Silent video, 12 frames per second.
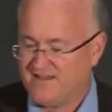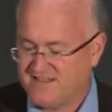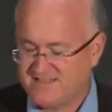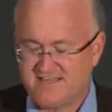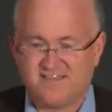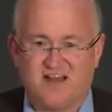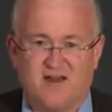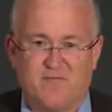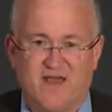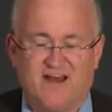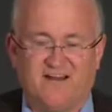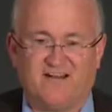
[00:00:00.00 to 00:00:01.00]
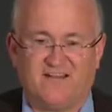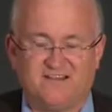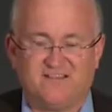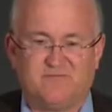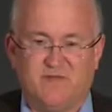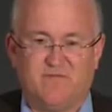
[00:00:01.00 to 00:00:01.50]
This does it automatically.
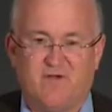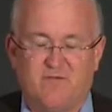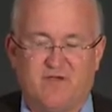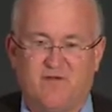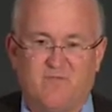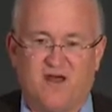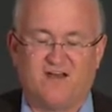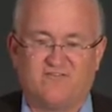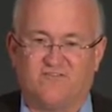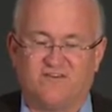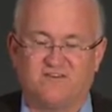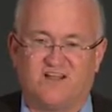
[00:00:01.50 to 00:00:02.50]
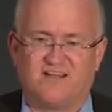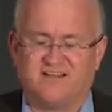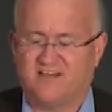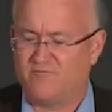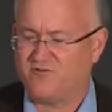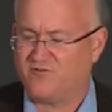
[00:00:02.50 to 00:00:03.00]
This is beat by beat monitoring, just like a
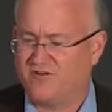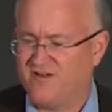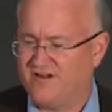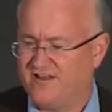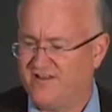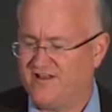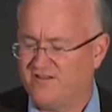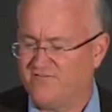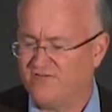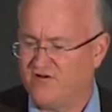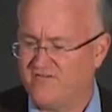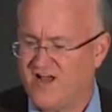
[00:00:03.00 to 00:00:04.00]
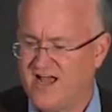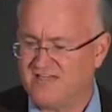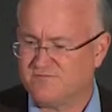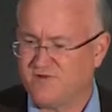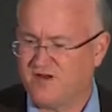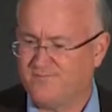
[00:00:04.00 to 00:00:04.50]
telemetry unit on, on the floor of a
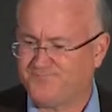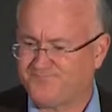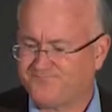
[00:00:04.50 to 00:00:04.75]
hospital.